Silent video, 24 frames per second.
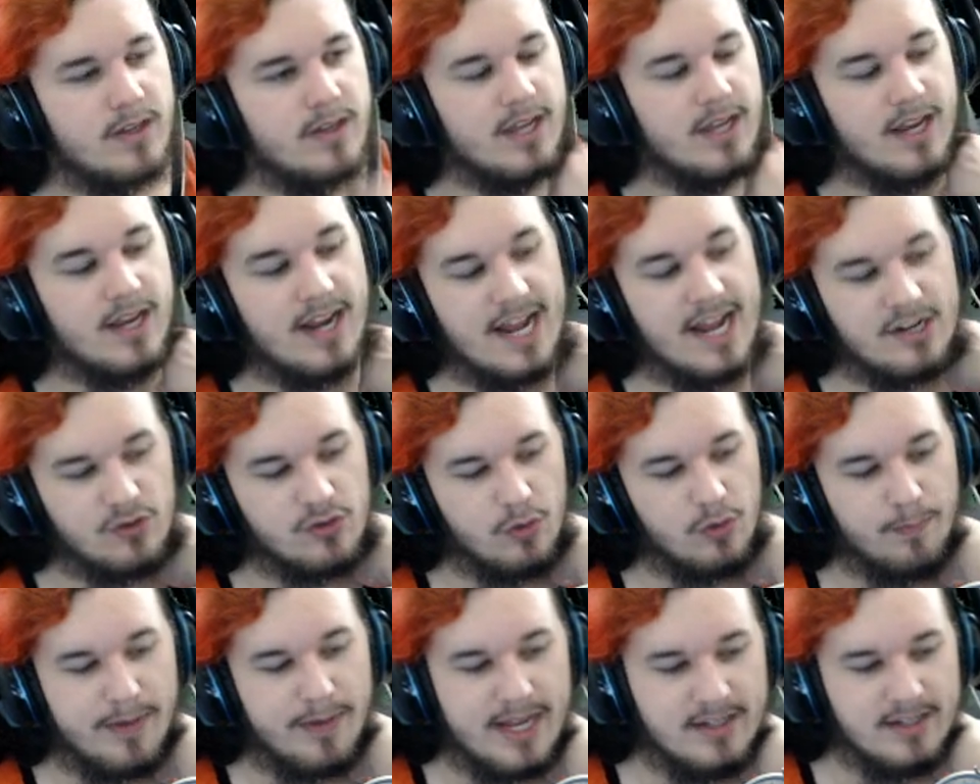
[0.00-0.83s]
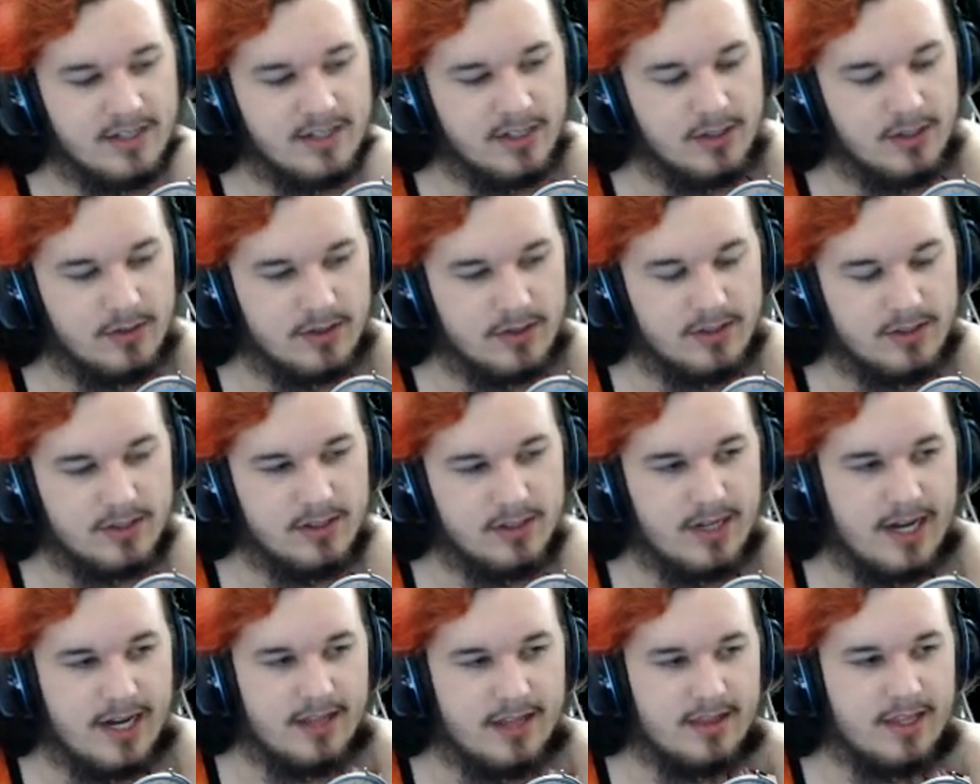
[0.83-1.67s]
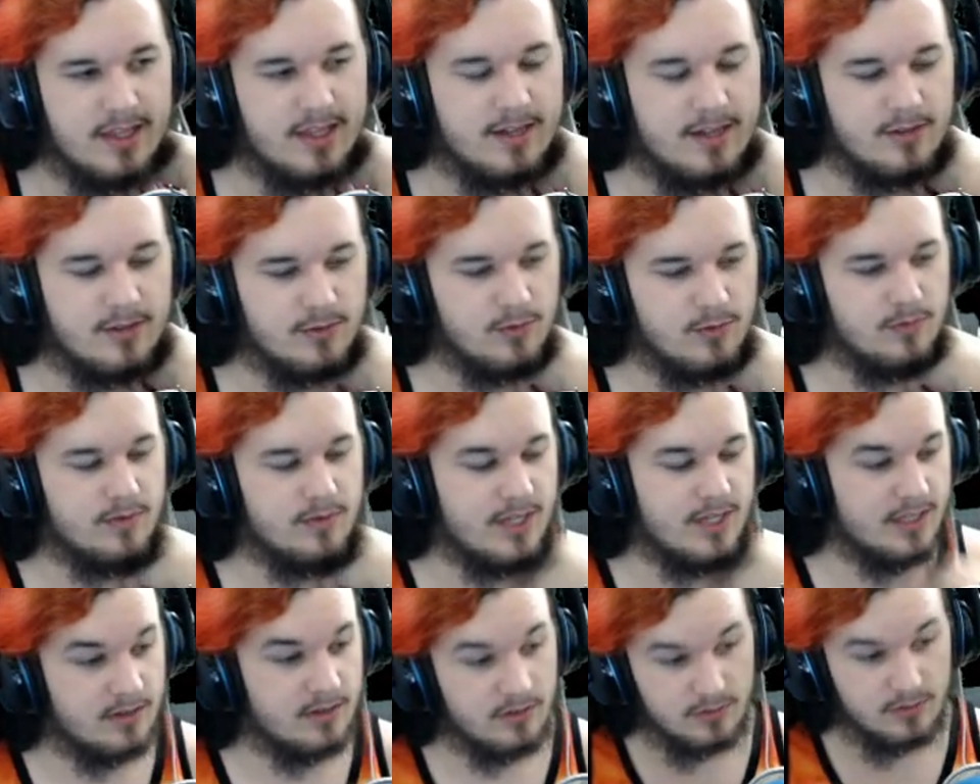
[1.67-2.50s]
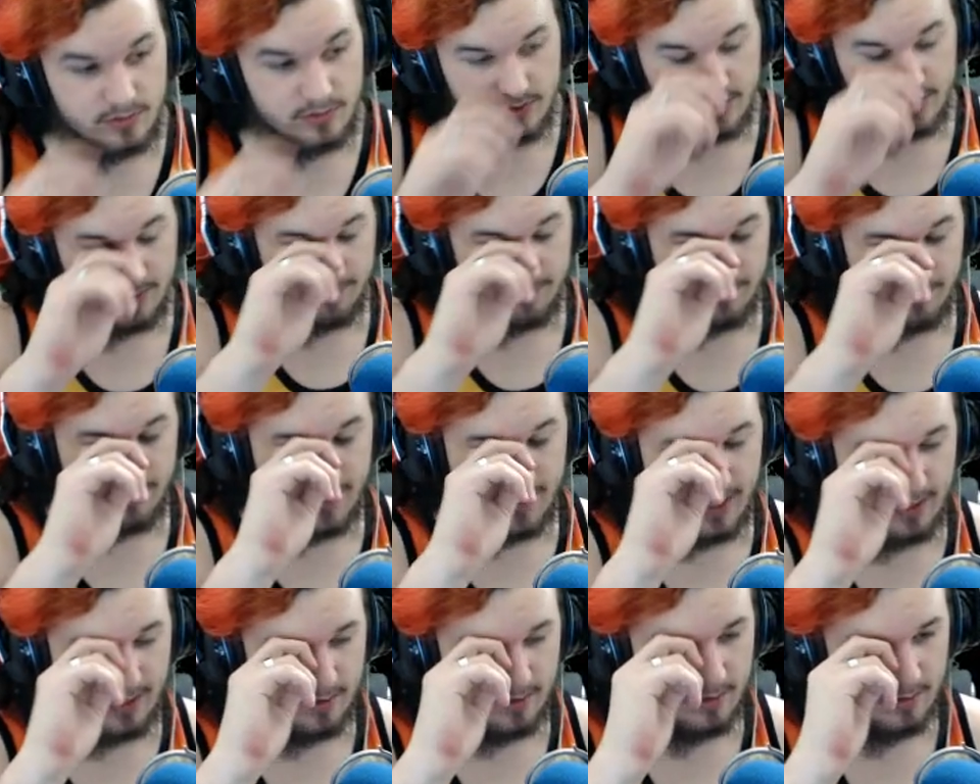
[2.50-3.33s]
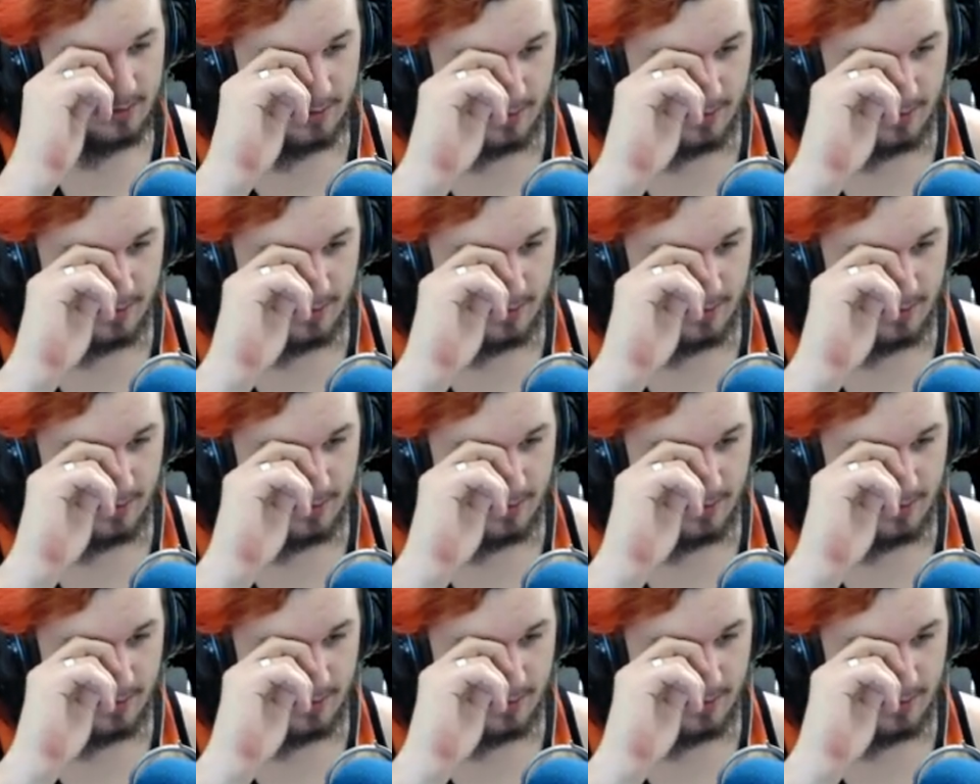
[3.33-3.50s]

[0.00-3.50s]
And an actual bed too, because not the actual, like the little sleeping bag.